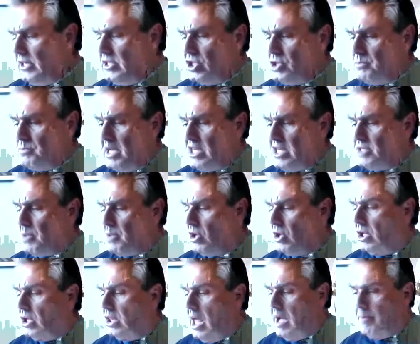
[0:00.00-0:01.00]
own
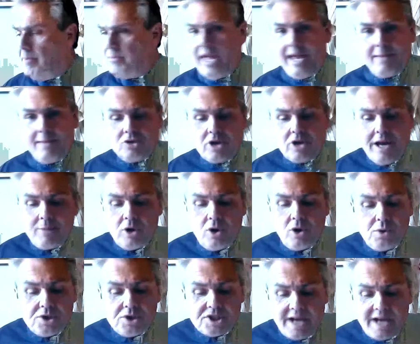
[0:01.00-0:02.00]
vintage baseball
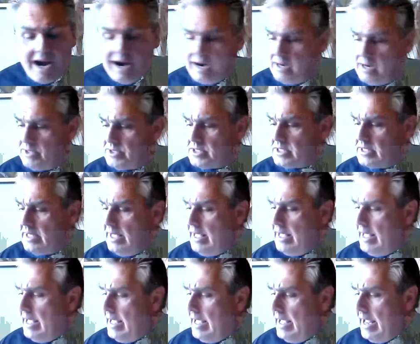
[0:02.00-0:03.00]
club, the Hamtramck
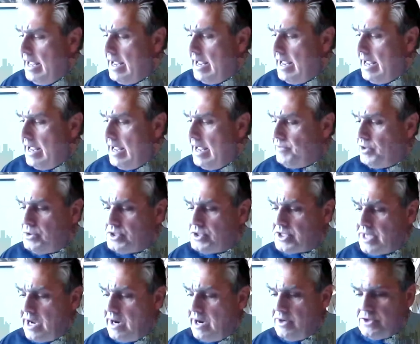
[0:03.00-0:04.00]
Hussars.
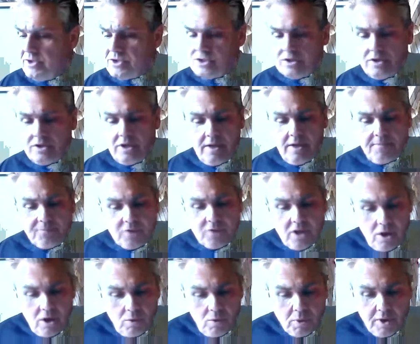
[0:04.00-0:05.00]
And the
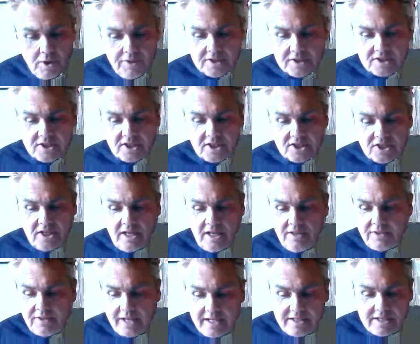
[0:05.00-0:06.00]
Hussars were
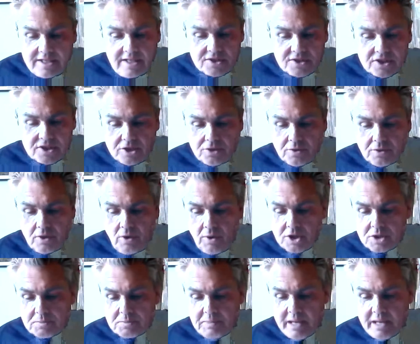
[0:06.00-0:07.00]
the 16th,
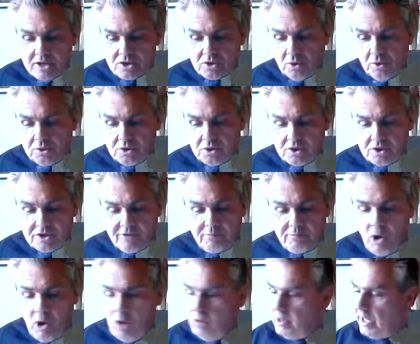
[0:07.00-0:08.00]
18th century horseback
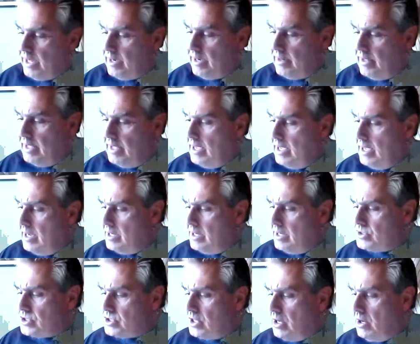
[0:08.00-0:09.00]
soldiers of
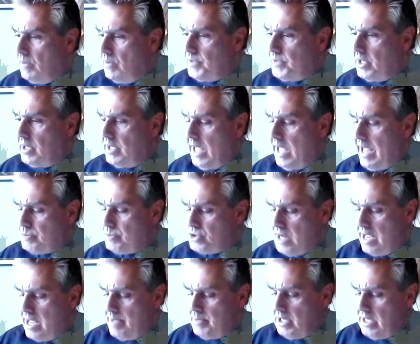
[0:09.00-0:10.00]
Poland.
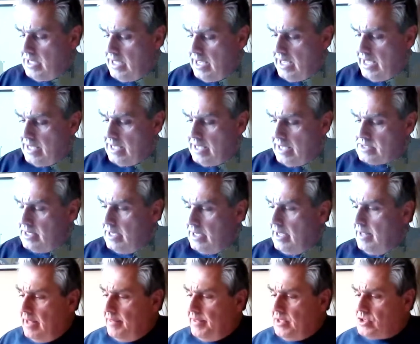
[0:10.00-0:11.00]
So Hamtramck
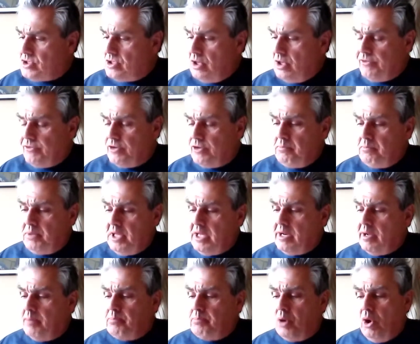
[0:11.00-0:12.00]
is
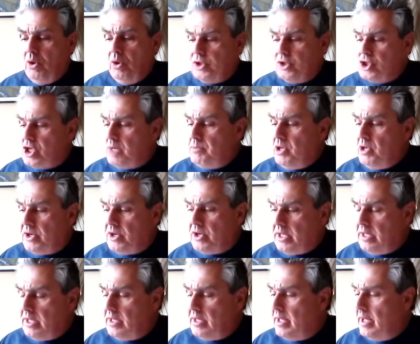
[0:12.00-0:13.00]
known for being a
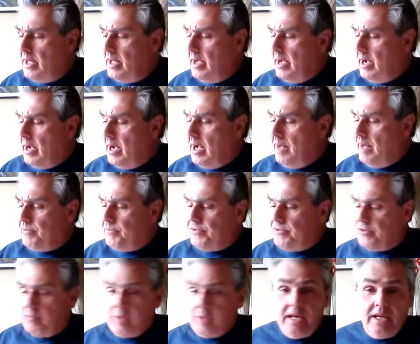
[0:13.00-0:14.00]
Polish community.
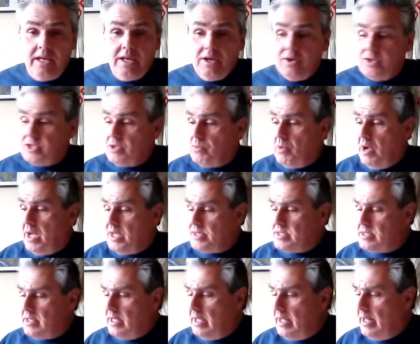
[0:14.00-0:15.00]
For many
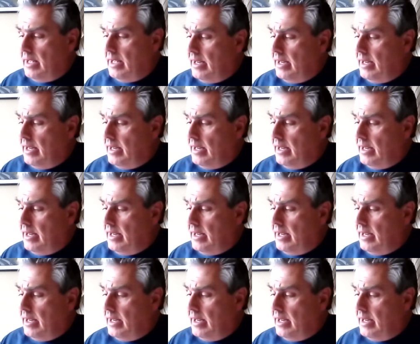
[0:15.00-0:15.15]
years it